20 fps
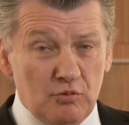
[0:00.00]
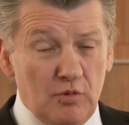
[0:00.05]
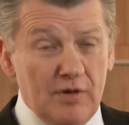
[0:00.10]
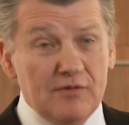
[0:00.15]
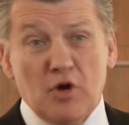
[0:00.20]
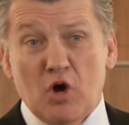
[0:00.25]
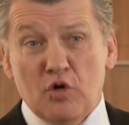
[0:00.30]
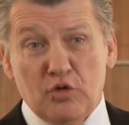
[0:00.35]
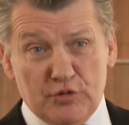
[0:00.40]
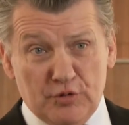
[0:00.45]

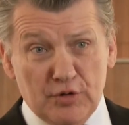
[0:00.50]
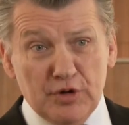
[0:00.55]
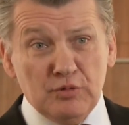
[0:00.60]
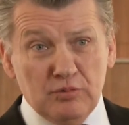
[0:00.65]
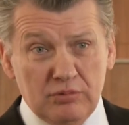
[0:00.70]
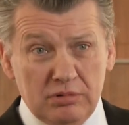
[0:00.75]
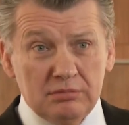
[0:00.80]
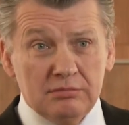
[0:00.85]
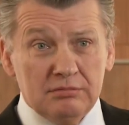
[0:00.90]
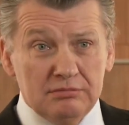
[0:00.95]
we've got
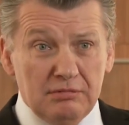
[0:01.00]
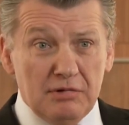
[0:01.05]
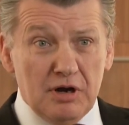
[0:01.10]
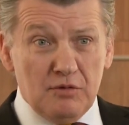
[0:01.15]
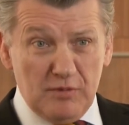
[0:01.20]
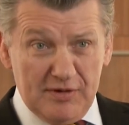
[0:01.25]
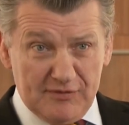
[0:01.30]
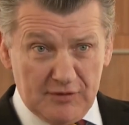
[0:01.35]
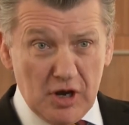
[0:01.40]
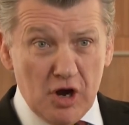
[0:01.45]
through
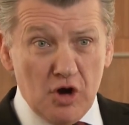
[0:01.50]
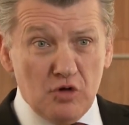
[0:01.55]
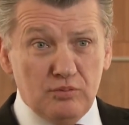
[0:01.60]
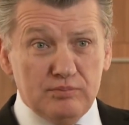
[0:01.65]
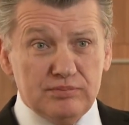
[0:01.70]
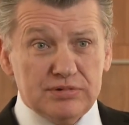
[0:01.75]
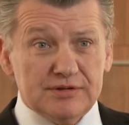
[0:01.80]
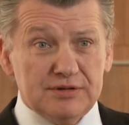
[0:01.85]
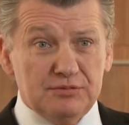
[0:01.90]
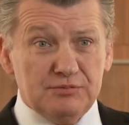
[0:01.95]
and we've
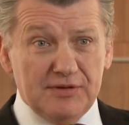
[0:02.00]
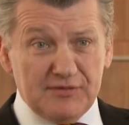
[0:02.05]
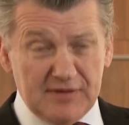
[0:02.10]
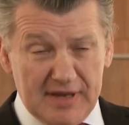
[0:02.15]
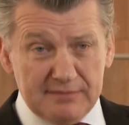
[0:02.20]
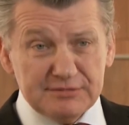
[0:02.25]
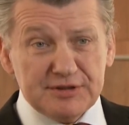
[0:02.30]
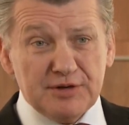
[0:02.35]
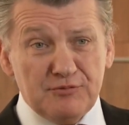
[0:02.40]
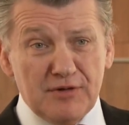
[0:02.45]
coped and we've
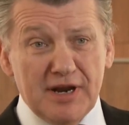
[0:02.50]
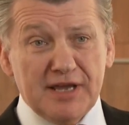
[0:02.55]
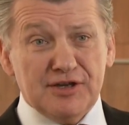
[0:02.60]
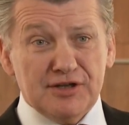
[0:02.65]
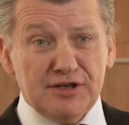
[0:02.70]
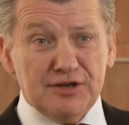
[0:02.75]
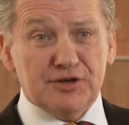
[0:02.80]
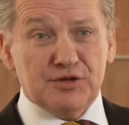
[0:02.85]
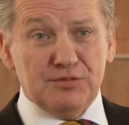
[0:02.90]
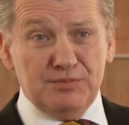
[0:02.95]
kept in
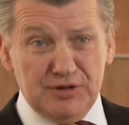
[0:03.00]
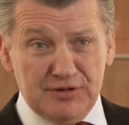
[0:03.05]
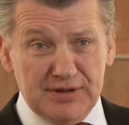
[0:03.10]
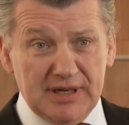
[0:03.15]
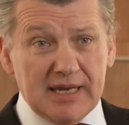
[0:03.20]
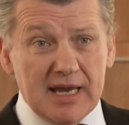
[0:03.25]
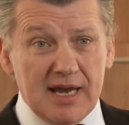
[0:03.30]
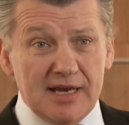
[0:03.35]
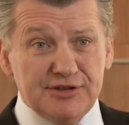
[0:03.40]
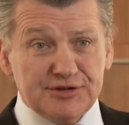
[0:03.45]
regular
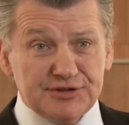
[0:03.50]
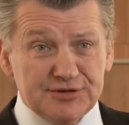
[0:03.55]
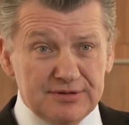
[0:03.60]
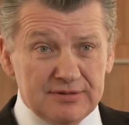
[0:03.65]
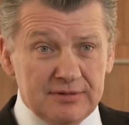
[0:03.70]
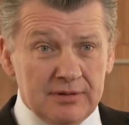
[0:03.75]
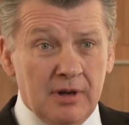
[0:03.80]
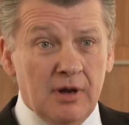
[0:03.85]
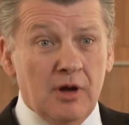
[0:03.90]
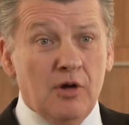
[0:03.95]

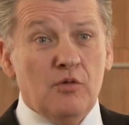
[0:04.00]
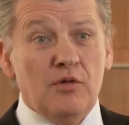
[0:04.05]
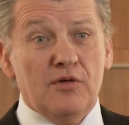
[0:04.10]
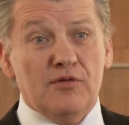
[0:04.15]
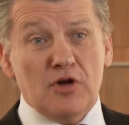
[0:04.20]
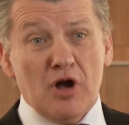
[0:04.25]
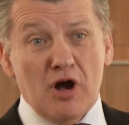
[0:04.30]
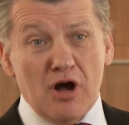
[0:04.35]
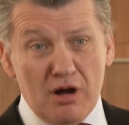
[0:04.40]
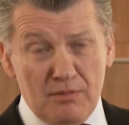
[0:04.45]
communication.
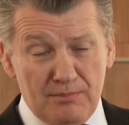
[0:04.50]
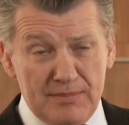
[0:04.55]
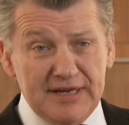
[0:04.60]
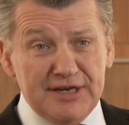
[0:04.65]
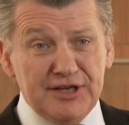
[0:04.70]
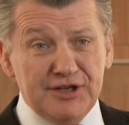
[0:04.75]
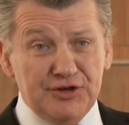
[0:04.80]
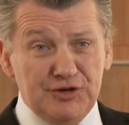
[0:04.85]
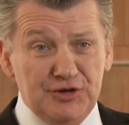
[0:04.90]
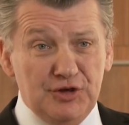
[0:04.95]
We've got our
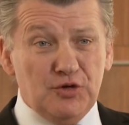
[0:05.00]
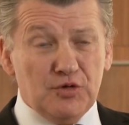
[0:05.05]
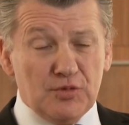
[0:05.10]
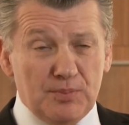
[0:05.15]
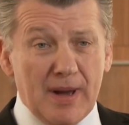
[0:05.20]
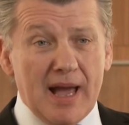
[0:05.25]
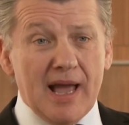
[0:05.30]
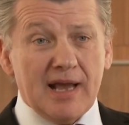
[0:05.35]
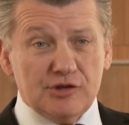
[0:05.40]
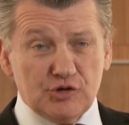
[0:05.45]
mini and
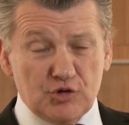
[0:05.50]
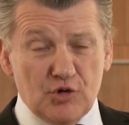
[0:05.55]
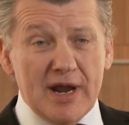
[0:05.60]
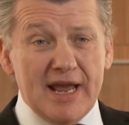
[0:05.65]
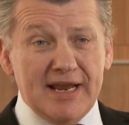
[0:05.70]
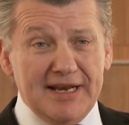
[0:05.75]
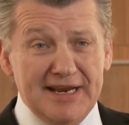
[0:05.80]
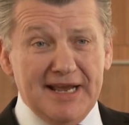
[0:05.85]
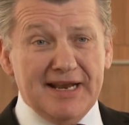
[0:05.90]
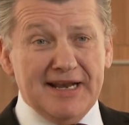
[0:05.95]
youth back
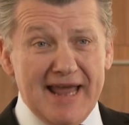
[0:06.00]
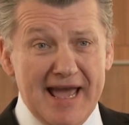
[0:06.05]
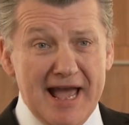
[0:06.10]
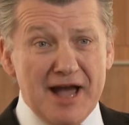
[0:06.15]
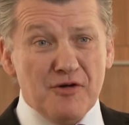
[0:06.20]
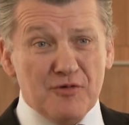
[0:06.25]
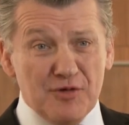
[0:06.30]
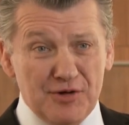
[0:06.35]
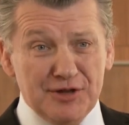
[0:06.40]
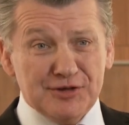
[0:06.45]
training
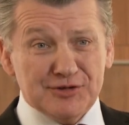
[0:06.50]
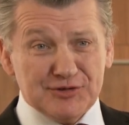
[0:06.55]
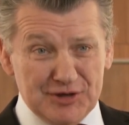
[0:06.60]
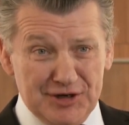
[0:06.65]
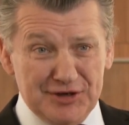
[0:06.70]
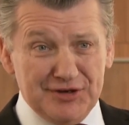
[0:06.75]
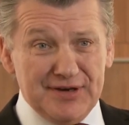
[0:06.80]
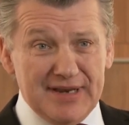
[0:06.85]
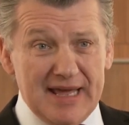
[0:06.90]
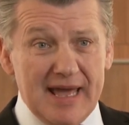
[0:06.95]
now on a
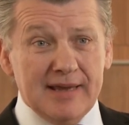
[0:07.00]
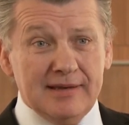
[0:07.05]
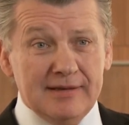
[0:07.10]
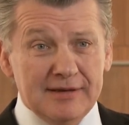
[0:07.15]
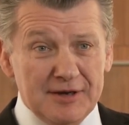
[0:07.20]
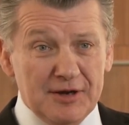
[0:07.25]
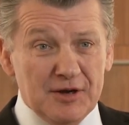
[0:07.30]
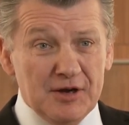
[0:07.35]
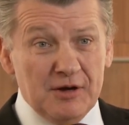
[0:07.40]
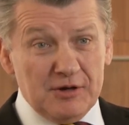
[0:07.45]
Sunday,
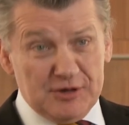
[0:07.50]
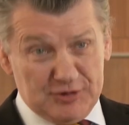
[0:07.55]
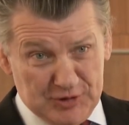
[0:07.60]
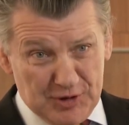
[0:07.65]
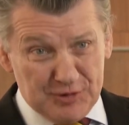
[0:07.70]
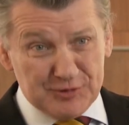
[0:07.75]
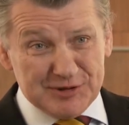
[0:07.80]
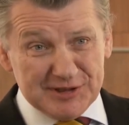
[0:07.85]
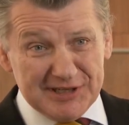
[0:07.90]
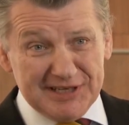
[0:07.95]

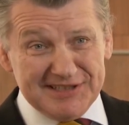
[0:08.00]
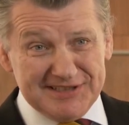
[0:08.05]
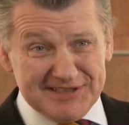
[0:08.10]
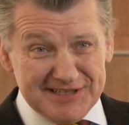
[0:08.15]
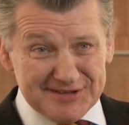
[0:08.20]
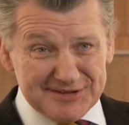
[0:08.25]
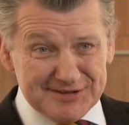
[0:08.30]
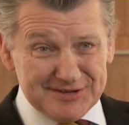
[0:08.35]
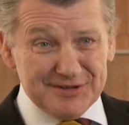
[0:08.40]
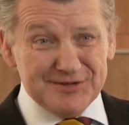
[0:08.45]
socially
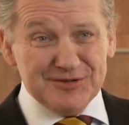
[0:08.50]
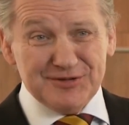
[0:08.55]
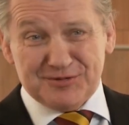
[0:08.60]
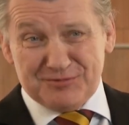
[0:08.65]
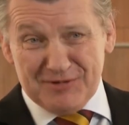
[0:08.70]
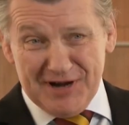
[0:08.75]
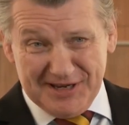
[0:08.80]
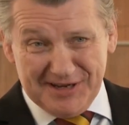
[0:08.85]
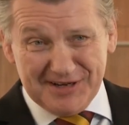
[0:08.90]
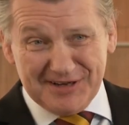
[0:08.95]

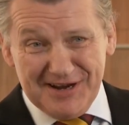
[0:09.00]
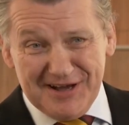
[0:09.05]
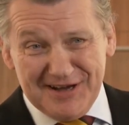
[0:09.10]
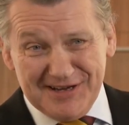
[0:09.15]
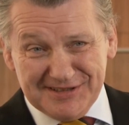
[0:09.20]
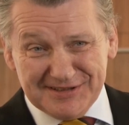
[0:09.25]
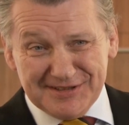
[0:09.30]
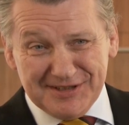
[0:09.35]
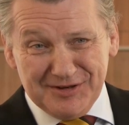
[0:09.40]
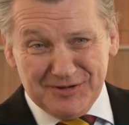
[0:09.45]
distanced,
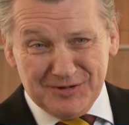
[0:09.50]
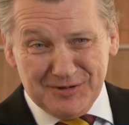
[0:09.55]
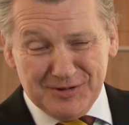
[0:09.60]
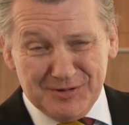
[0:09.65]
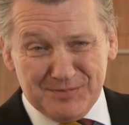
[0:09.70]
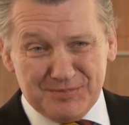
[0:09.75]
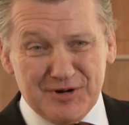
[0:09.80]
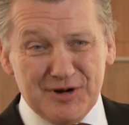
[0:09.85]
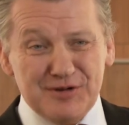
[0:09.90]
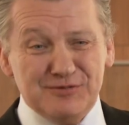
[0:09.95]
recognising all
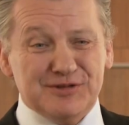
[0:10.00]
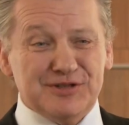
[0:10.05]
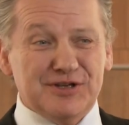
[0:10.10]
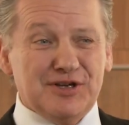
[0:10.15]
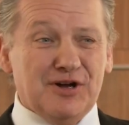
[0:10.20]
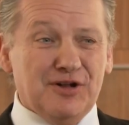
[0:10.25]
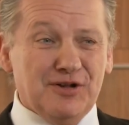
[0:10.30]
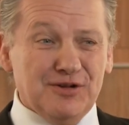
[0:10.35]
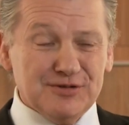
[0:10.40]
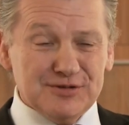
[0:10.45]
the
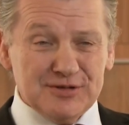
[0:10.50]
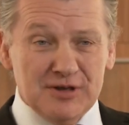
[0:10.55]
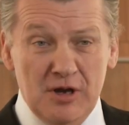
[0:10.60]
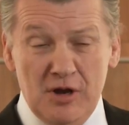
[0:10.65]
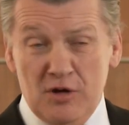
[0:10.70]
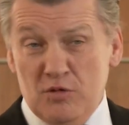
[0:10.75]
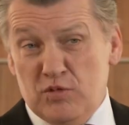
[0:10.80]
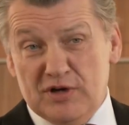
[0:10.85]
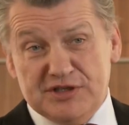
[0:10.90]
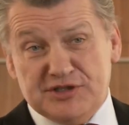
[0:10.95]
protocols,
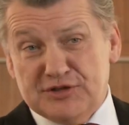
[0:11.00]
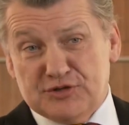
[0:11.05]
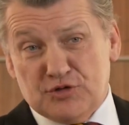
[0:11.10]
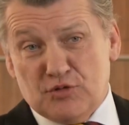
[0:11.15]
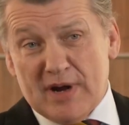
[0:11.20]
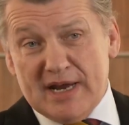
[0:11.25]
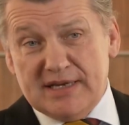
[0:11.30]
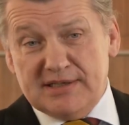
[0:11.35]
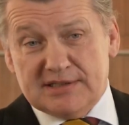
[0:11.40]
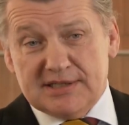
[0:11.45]
which is
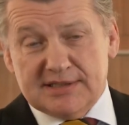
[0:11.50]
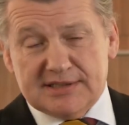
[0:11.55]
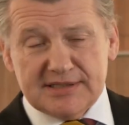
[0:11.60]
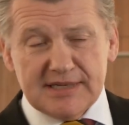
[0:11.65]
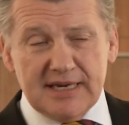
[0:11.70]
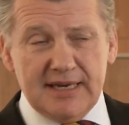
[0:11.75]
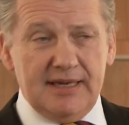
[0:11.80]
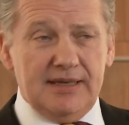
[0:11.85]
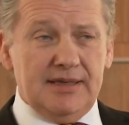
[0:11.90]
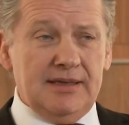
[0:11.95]
great to
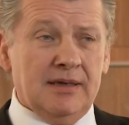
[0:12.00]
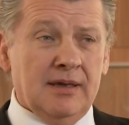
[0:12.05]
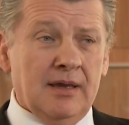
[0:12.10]
see.